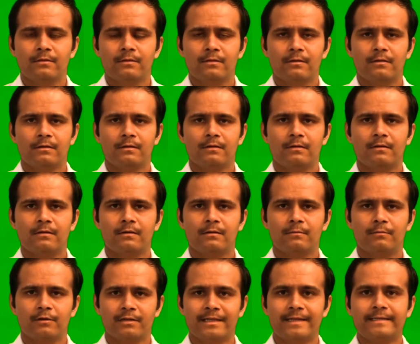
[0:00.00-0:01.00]

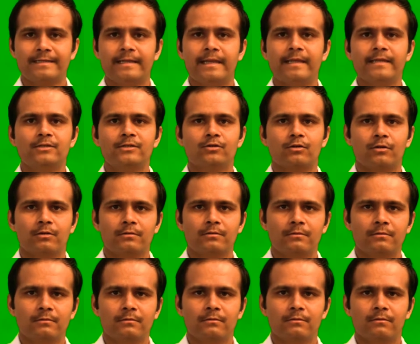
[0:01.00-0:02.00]
for that
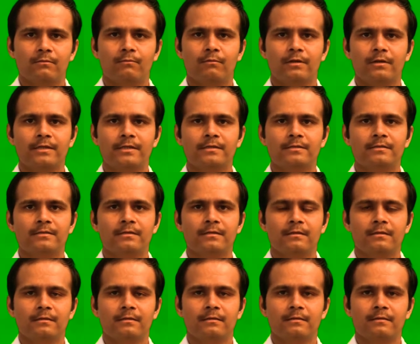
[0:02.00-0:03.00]
electron, what is
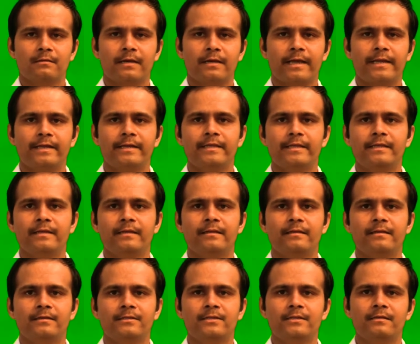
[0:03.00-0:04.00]
kinetic
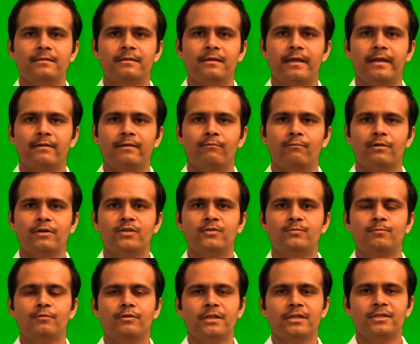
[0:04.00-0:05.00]
energy and what is
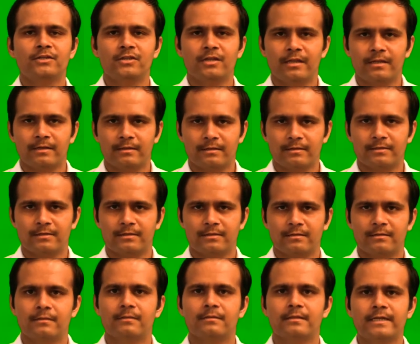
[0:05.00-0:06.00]
potential energy,
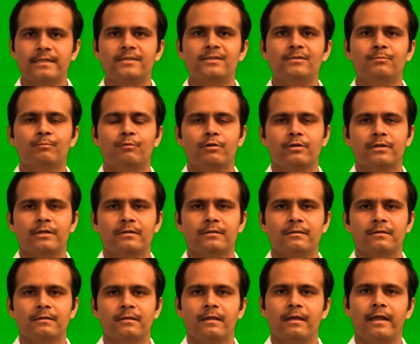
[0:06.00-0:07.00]
that is important.
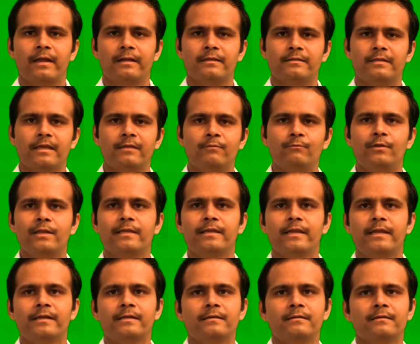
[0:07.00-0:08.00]
And then we
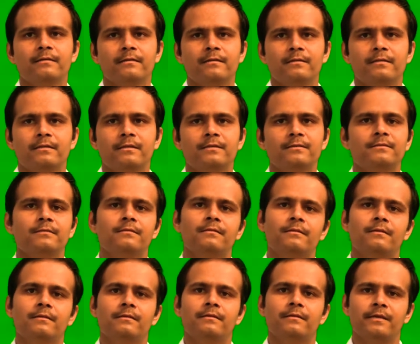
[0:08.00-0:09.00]
get this
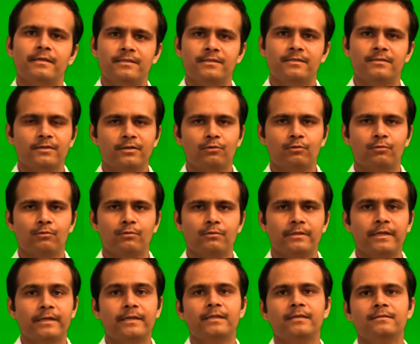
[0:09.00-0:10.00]
H0,
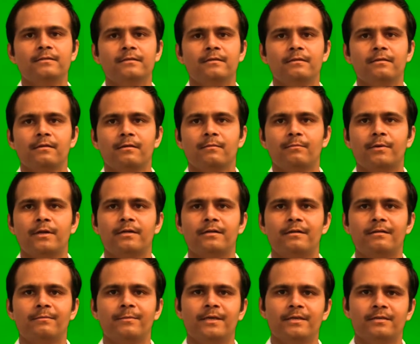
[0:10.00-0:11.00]
that is
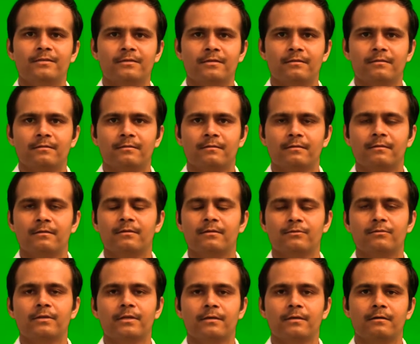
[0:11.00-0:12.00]

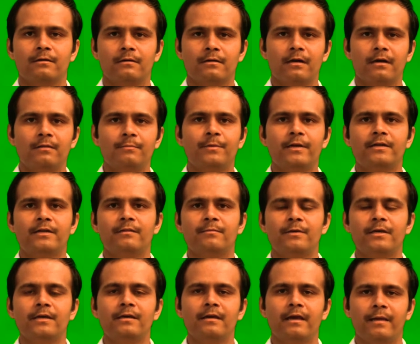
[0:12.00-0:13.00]

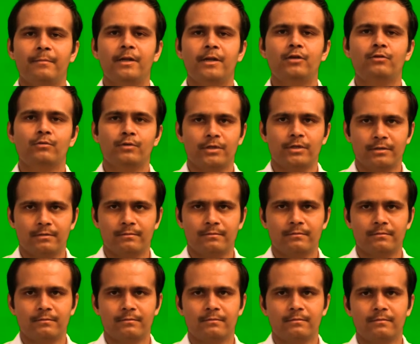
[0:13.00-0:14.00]
unperturbed Hamiltonian,
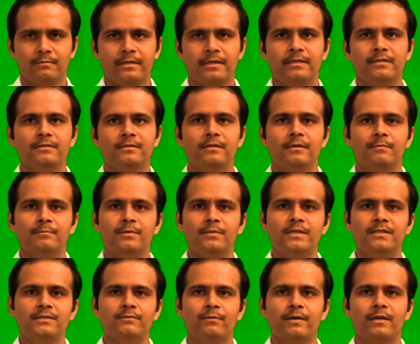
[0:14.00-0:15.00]
that is E
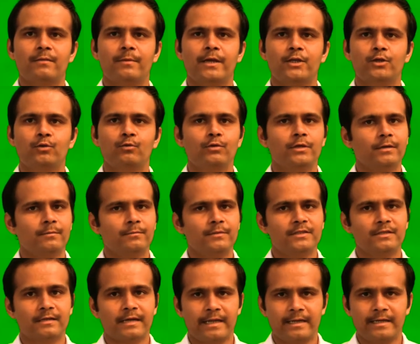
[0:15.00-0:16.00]
square by 2m is
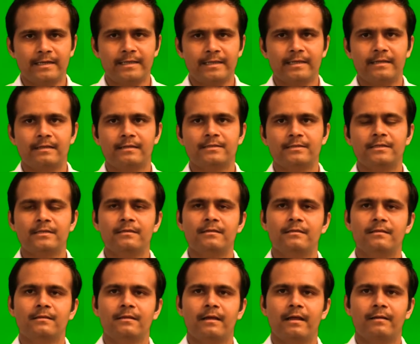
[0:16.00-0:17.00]
the kinetic energy
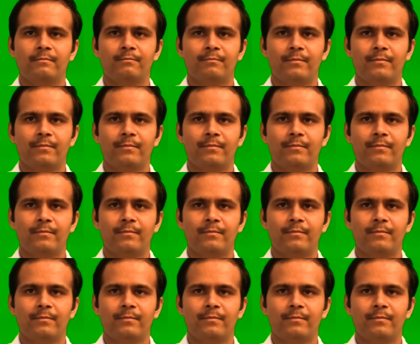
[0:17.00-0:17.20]
and